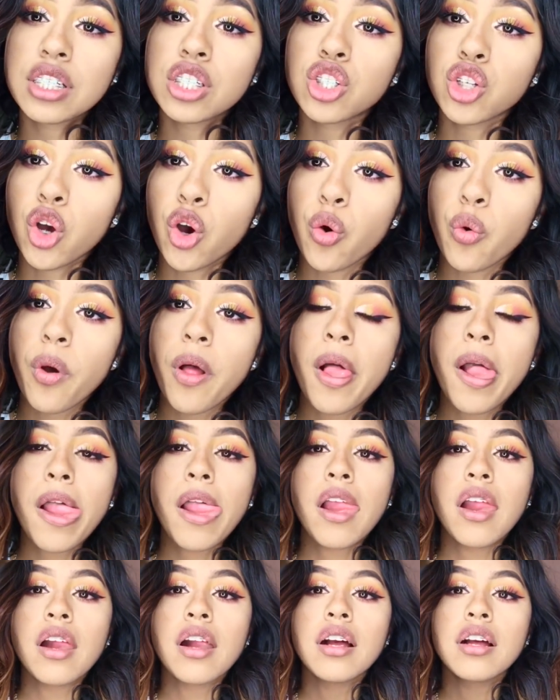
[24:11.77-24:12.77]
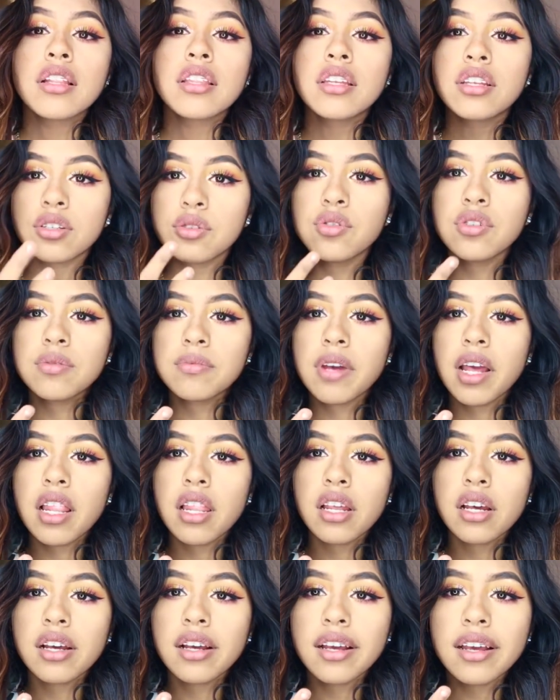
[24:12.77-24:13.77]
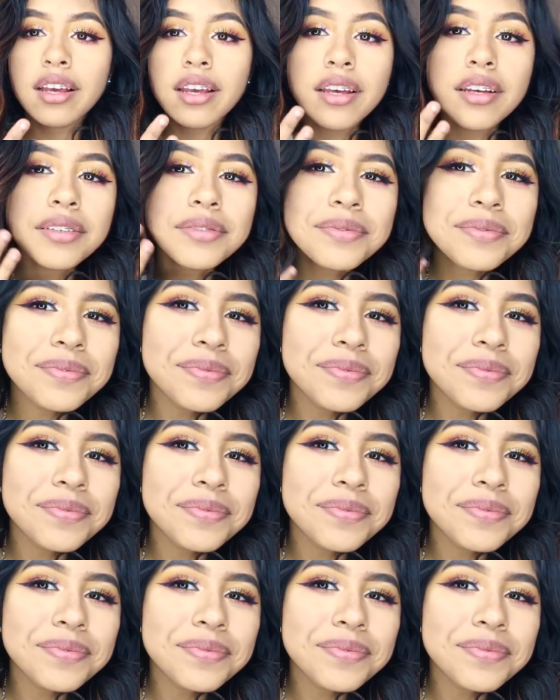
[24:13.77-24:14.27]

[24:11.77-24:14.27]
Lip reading: so this was my look.